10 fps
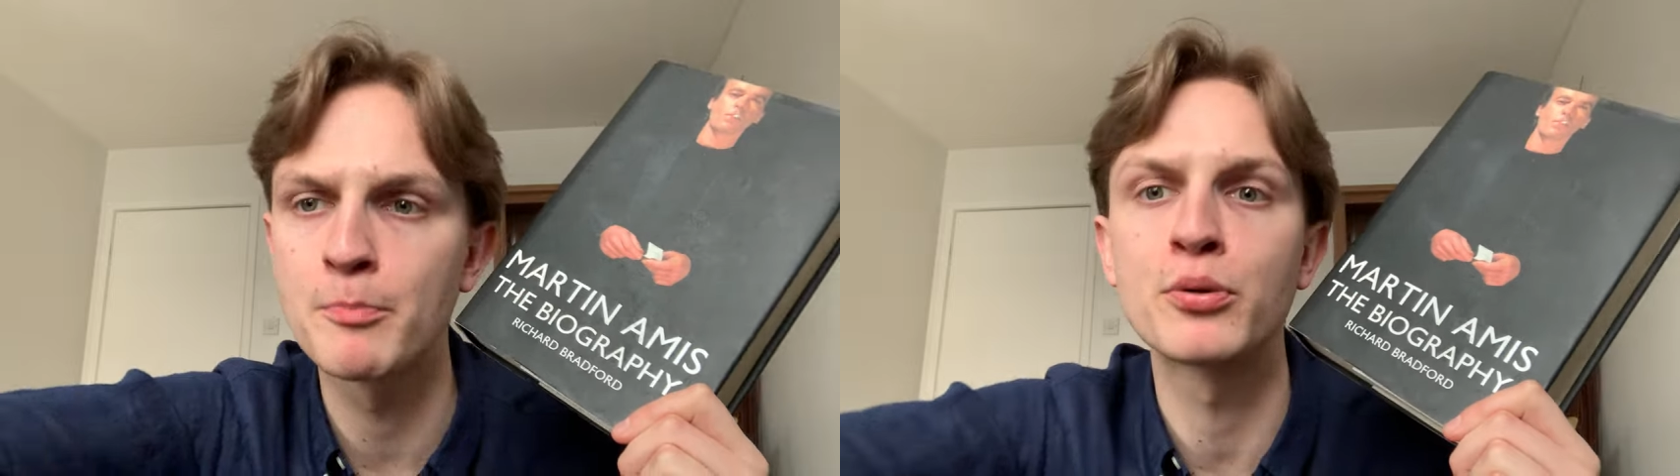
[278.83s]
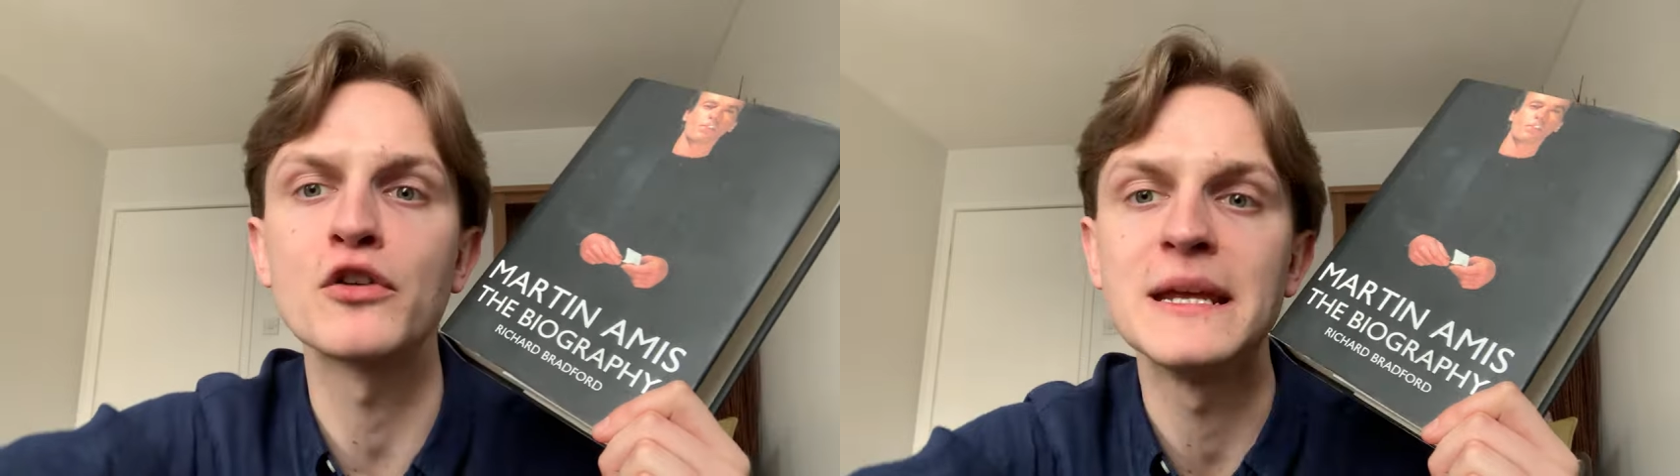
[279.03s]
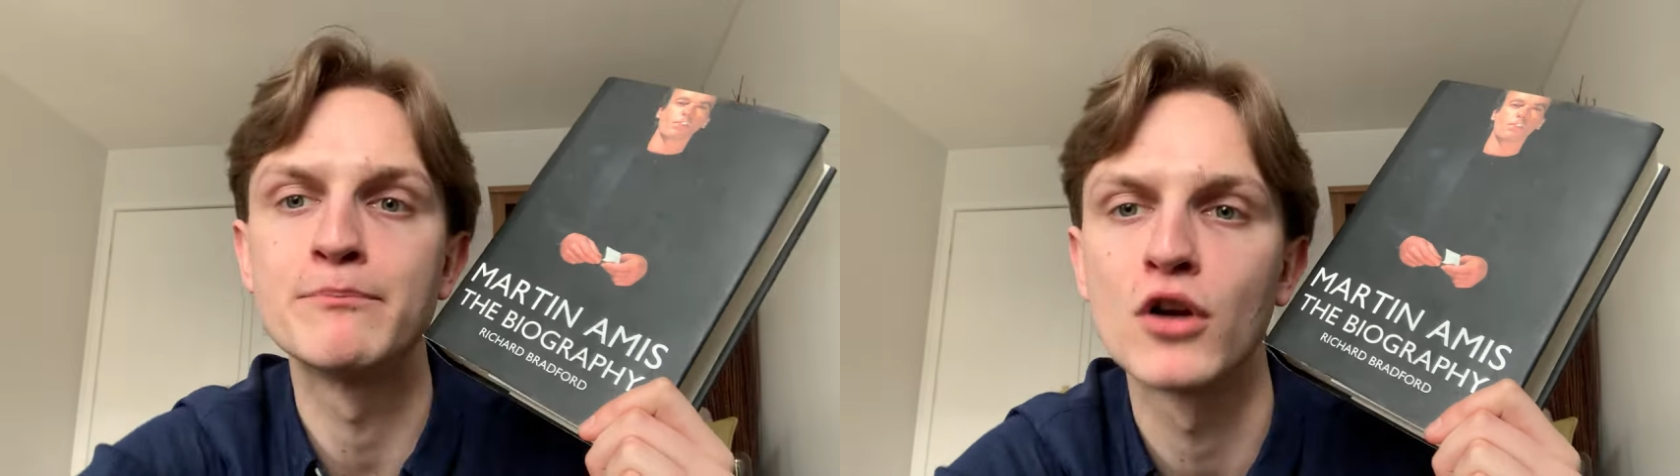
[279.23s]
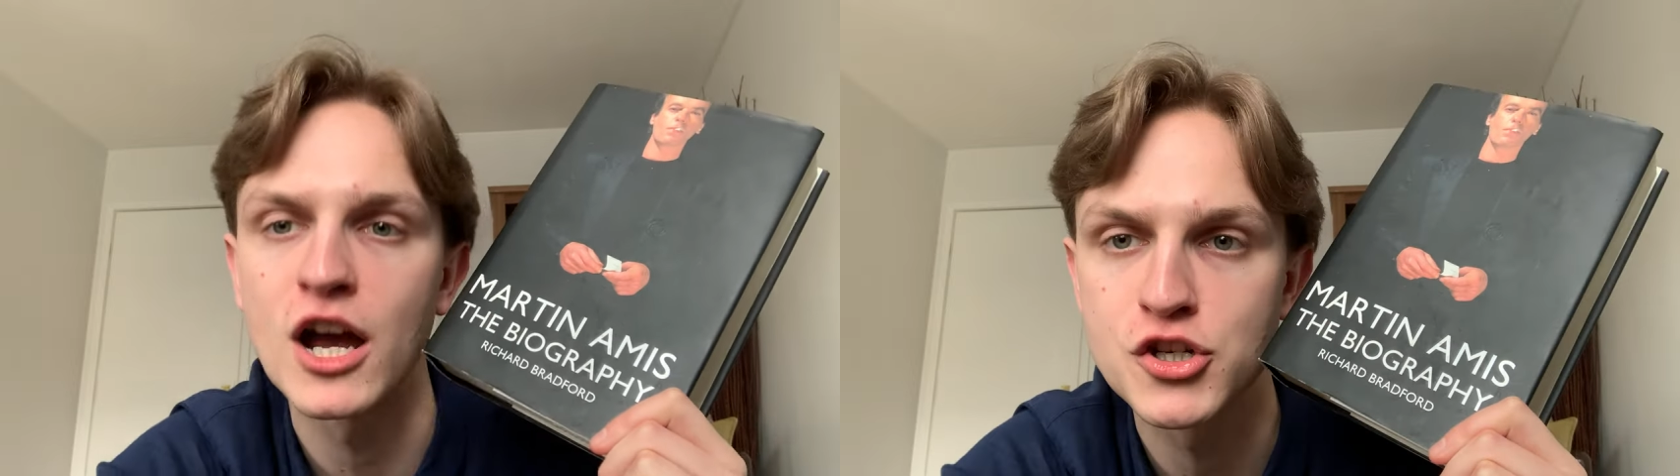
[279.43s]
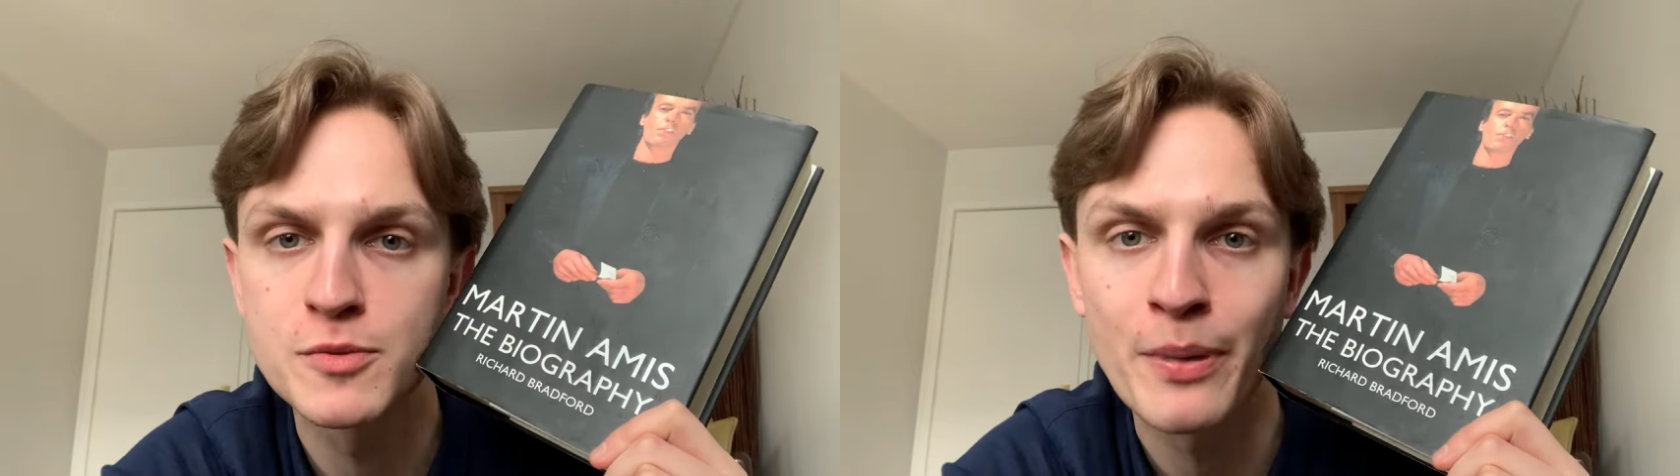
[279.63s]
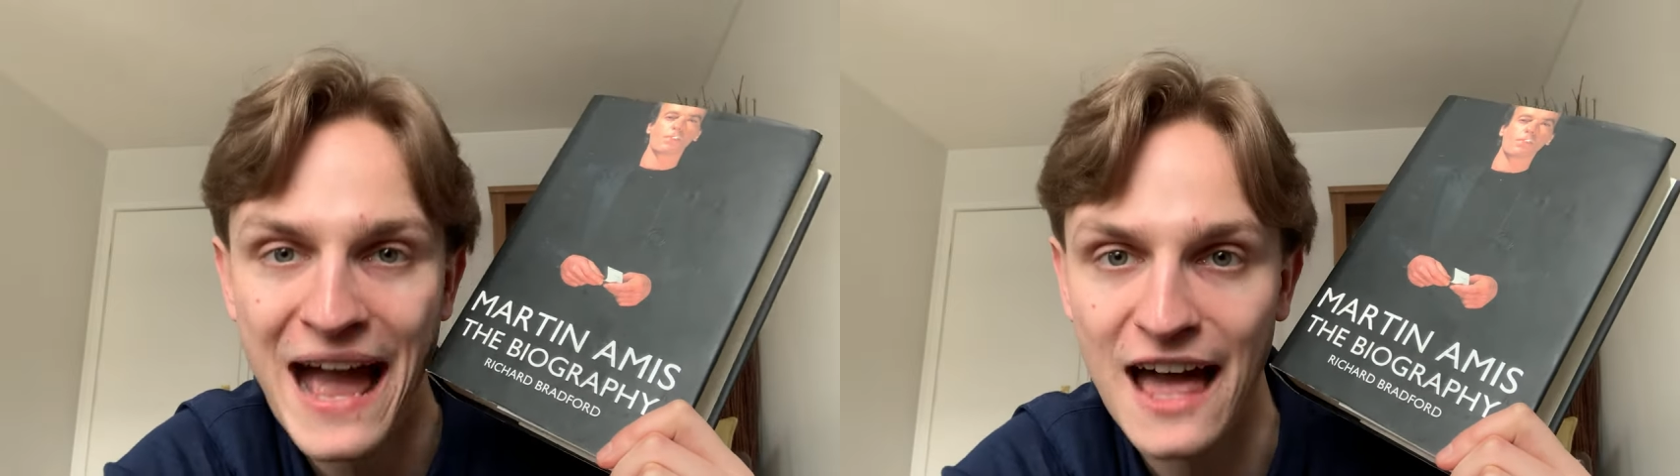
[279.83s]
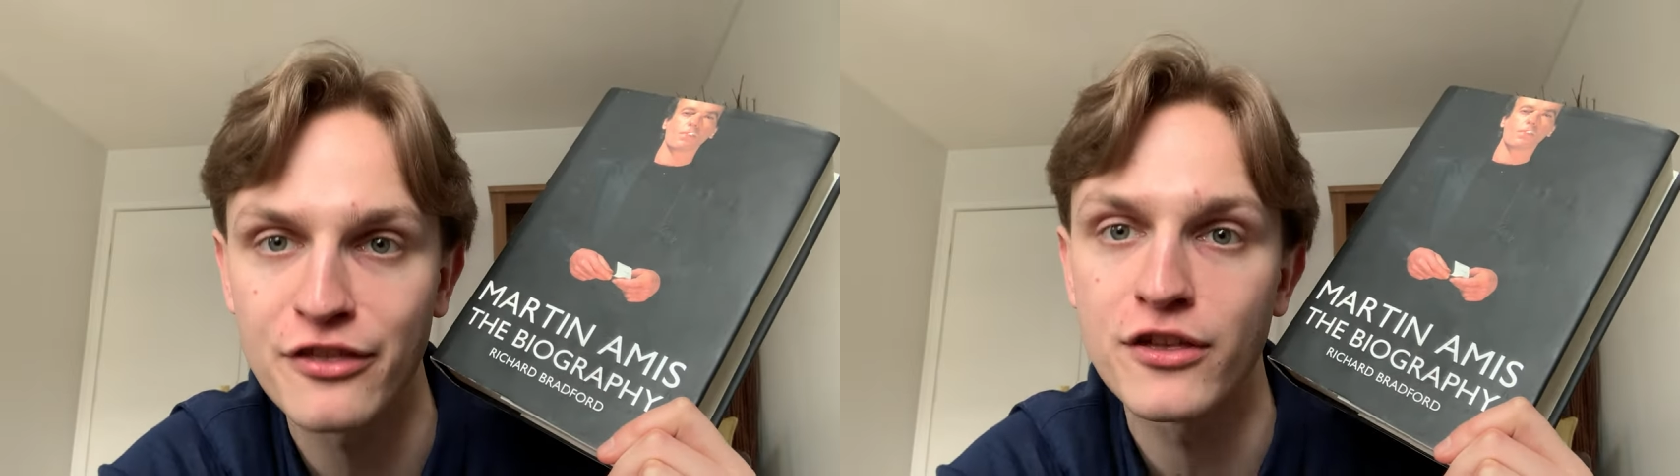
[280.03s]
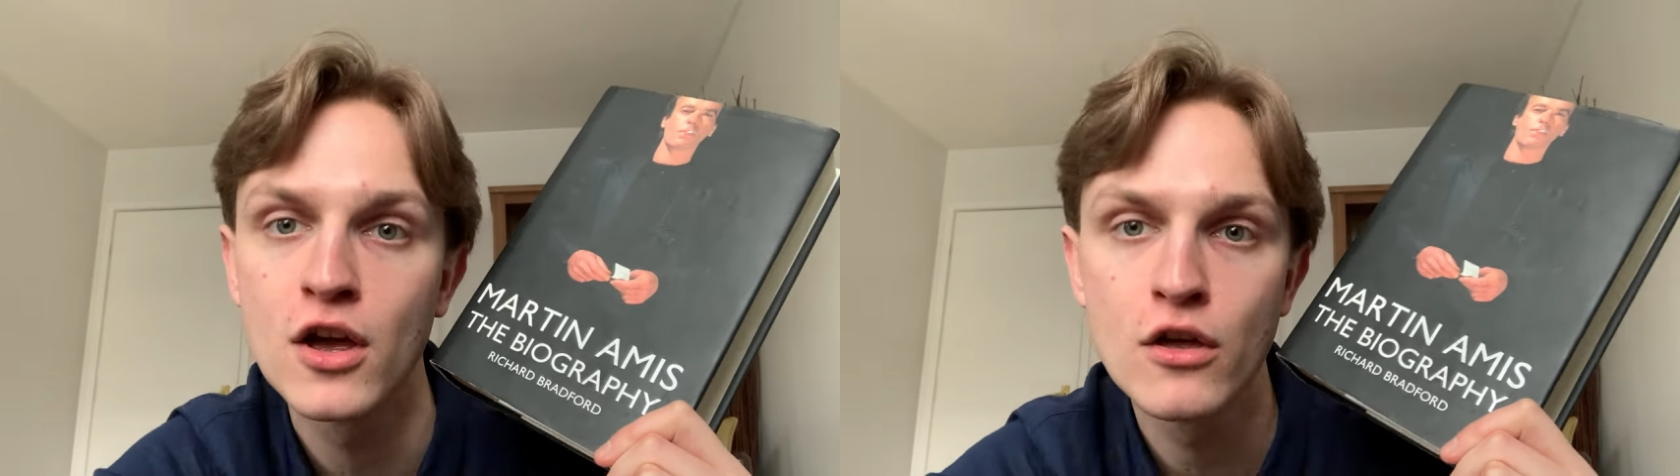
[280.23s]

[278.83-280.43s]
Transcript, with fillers: pre-brushed path